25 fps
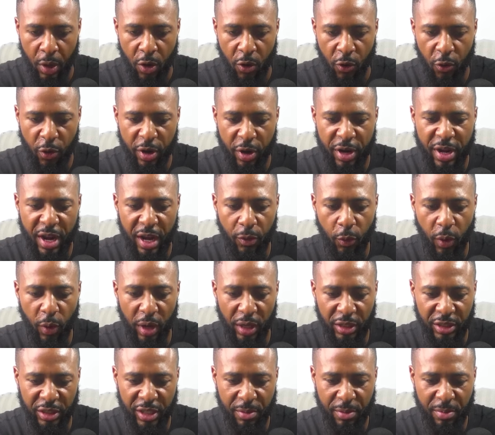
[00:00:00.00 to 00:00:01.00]
Reed and
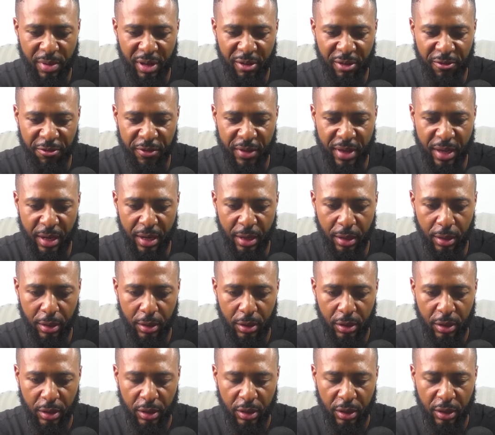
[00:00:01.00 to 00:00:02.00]
Welch in the midfield,
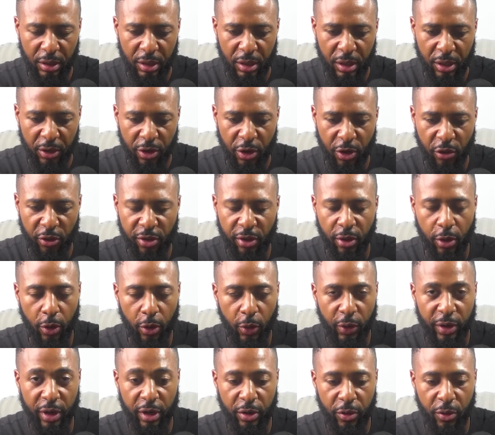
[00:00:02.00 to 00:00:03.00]
Dustin
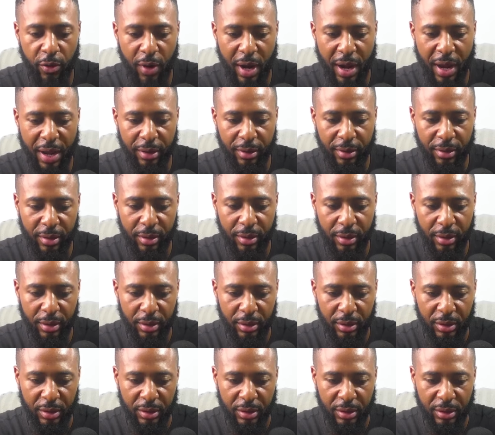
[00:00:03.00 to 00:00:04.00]
Cohen on the right,
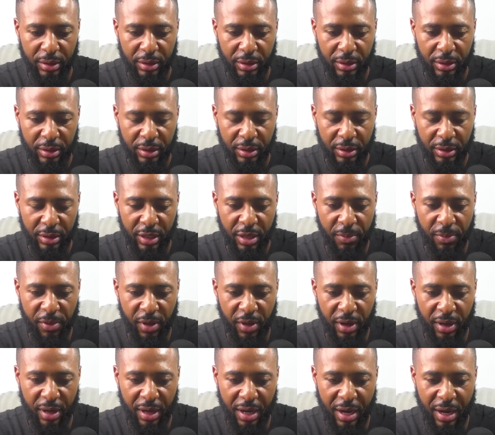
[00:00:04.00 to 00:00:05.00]
Gibbs
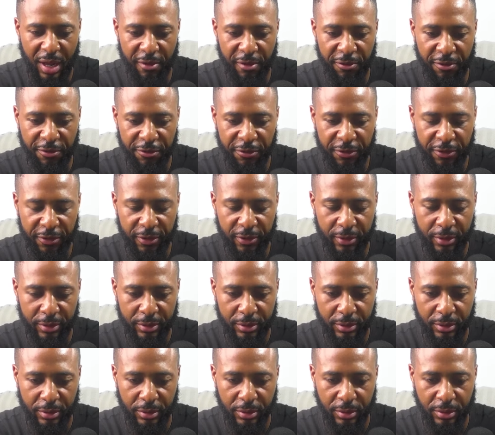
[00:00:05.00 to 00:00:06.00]
on the left.
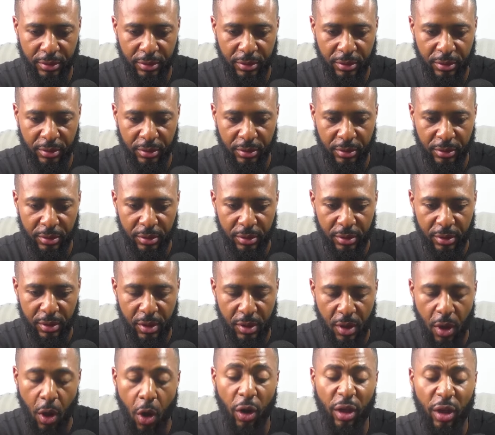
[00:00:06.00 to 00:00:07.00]

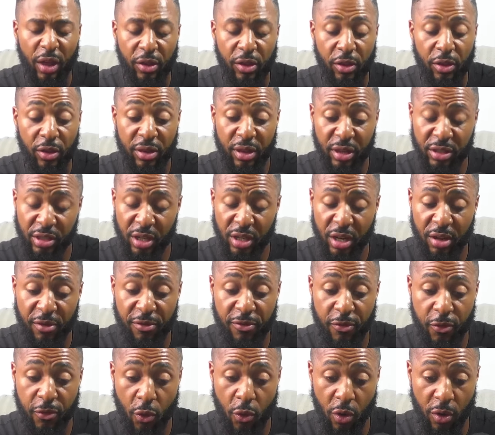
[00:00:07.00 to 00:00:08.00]
Okay, so it's actually a
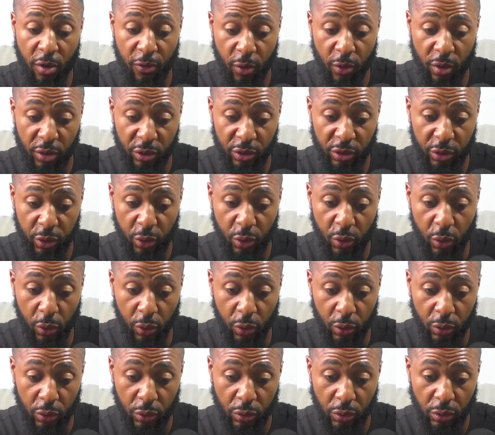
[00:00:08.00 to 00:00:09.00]
4-4-2.
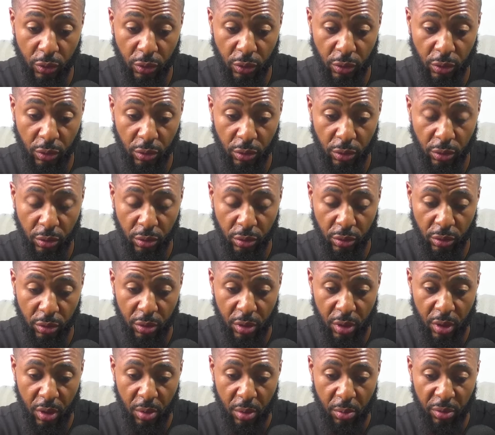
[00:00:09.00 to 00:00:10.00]

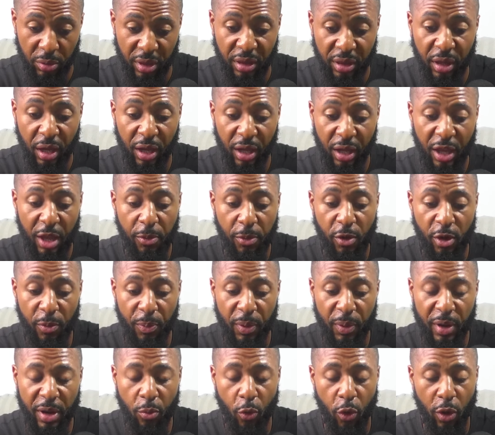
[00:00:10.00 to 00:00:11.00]
But I thought Gibbs were
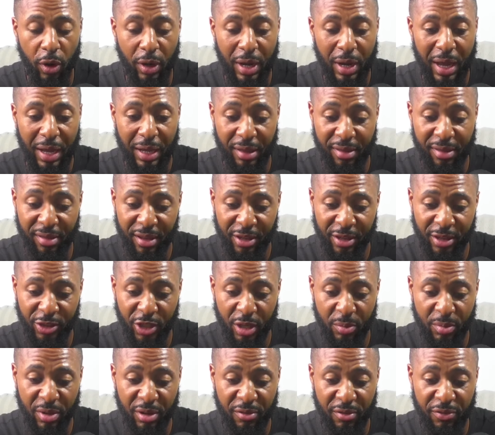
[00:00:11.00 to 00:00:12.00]
playing more like a
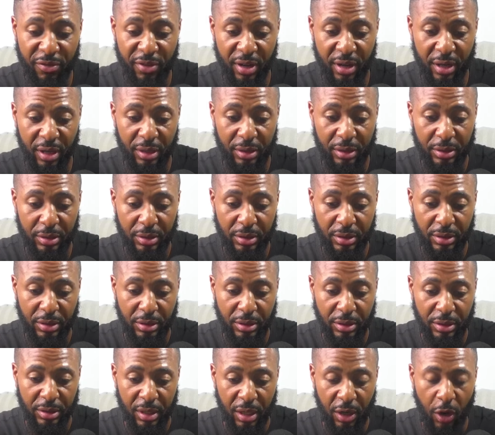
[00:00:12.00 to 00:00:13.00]
central midfielder.
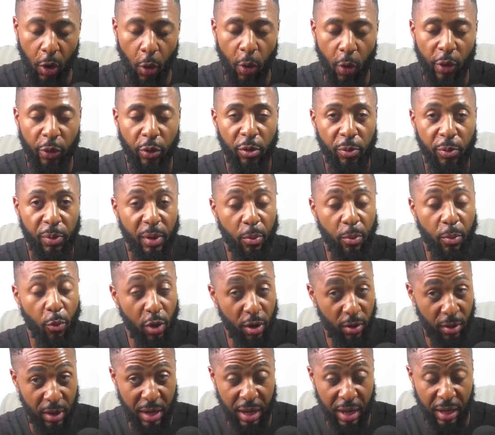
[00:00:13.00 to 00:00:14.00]
Cohen was playing
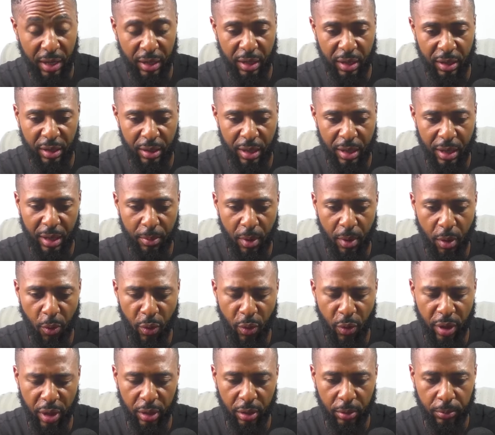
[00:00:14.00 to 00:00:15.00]
more like a
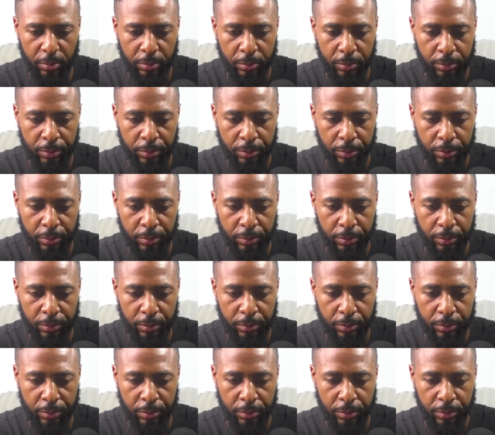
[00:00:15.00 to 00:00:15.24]
winger.